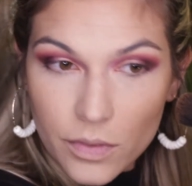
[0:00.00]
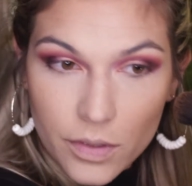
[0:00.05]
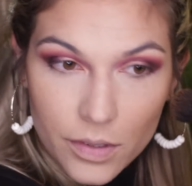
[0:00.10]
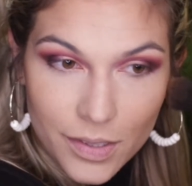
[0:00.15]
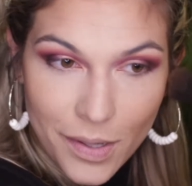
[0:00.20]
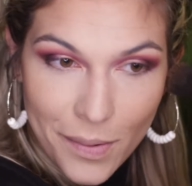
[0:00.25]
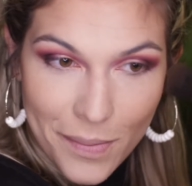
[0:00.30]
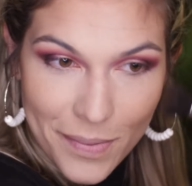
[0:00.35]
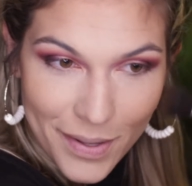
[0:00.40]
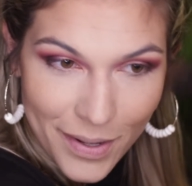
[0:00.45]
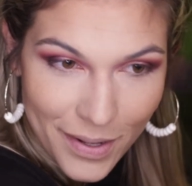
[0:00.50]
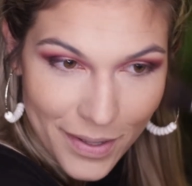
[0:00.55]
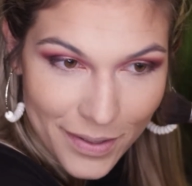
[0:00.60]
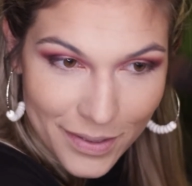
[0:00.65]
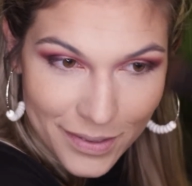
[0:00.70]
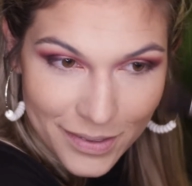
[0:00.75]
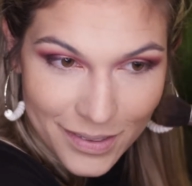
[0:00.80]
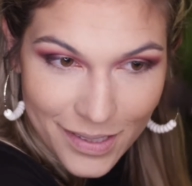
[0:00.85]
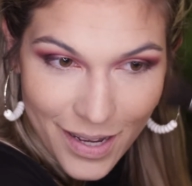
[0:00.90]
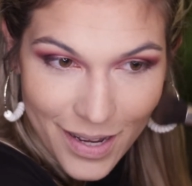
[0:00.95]
Same thing on
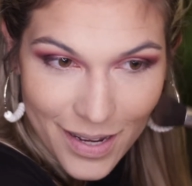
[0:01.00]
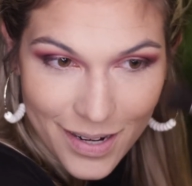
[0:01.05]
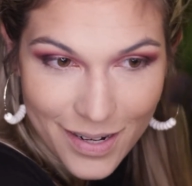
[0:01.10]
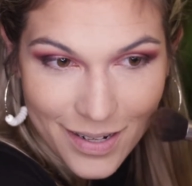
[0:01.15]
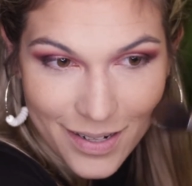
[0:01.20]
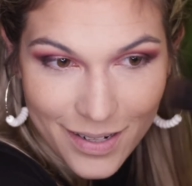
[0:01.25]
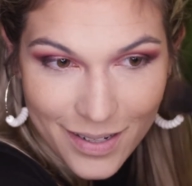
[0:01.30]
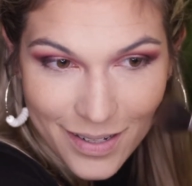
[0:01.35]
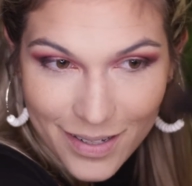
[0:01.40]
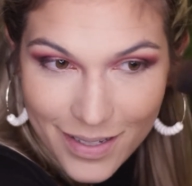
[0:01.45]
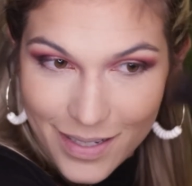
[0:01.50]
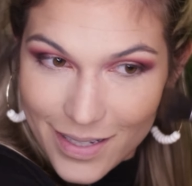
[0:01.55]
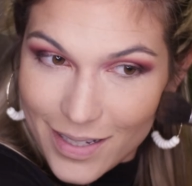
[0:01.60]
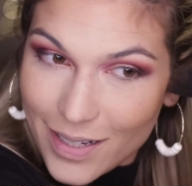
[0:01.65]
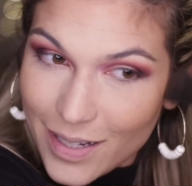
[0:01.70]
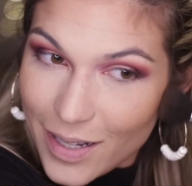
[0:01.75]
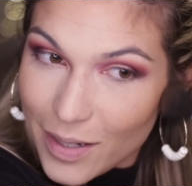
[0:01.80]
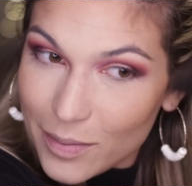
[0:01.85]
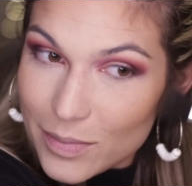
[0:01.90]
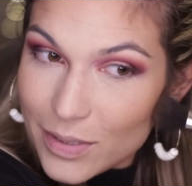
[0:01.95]
this side.
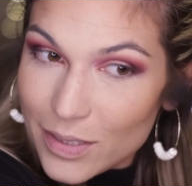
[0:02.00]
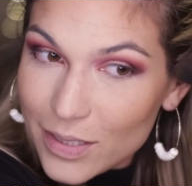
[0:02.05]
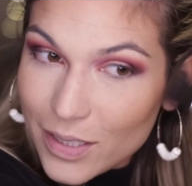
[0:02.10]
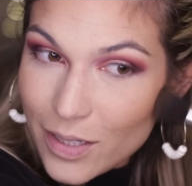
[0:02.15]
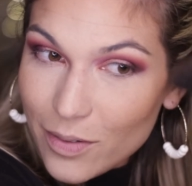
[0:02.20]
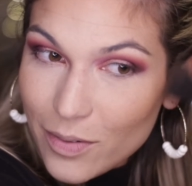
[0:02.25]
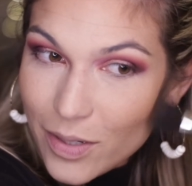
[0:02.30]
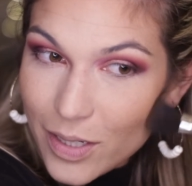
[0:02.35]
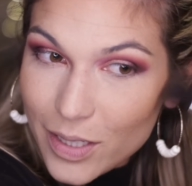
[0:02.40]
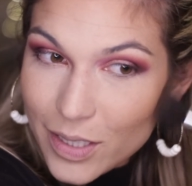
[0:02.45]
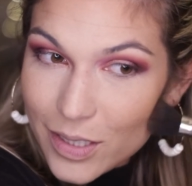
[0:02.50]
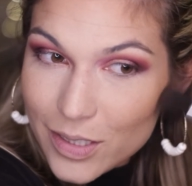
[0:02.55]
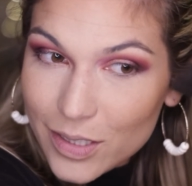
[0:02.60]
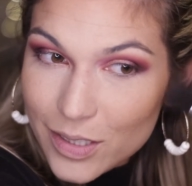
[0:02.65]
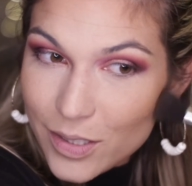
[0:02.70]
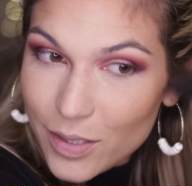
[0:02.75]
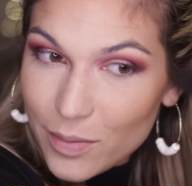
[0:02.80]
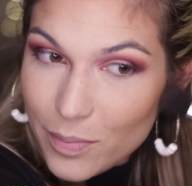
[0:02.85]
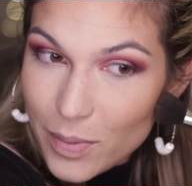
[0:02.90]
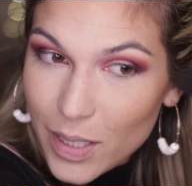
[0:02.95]
I'm seeing where it
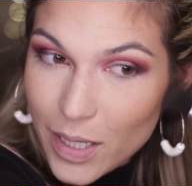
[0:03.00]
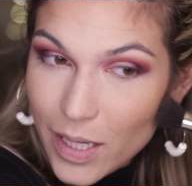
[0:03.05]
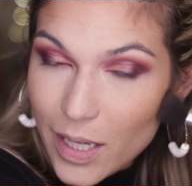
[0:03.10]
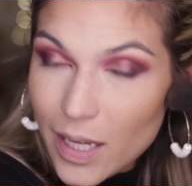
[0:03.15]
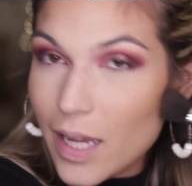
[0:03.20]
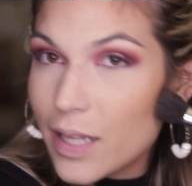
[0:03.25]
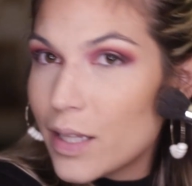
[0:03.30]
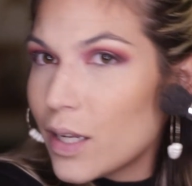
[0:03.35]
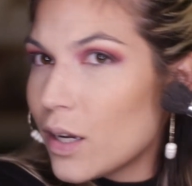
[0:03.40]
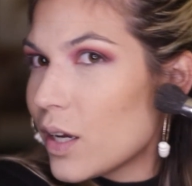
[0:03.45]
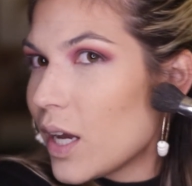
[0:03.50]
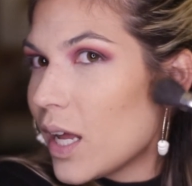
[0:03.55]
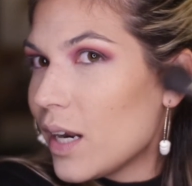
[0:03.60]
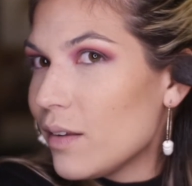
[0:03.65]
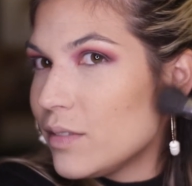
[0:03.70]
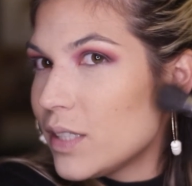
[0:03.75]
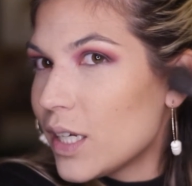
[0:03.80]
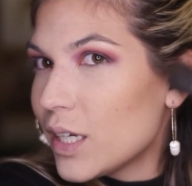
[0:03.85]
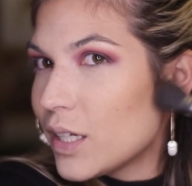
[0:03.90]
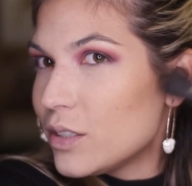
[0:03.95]
needs to be, and then I'll kind
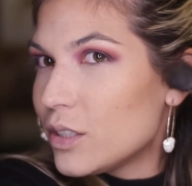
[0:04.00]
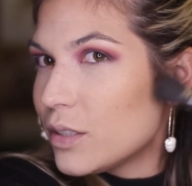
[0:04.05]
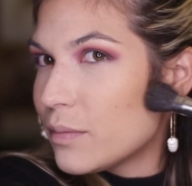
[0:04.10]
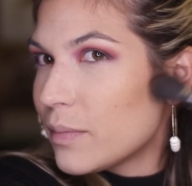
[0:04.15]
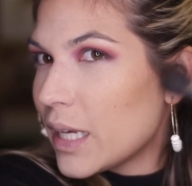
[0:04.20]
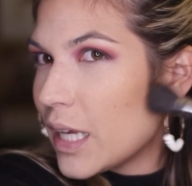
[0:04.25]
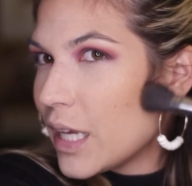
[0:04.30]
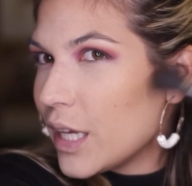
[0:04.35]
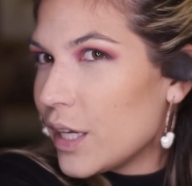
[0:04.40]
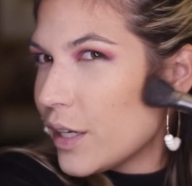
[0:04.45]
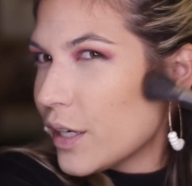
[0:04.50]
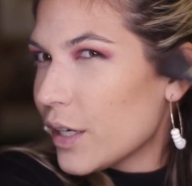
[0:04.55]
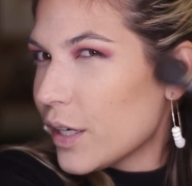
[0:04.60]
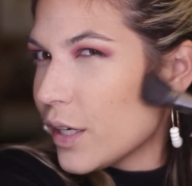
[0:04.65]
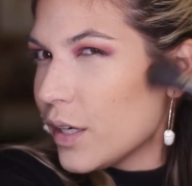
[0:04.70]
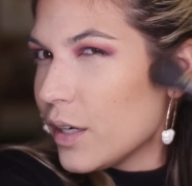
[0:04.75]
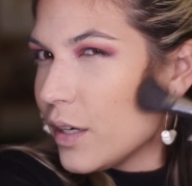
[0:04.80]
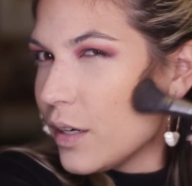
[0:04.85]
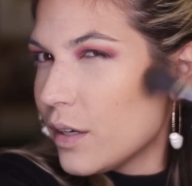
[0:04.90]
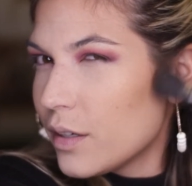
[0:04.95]
of take it to my
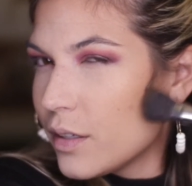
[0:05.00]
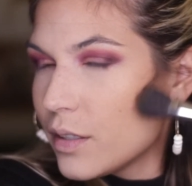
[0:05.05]
ear,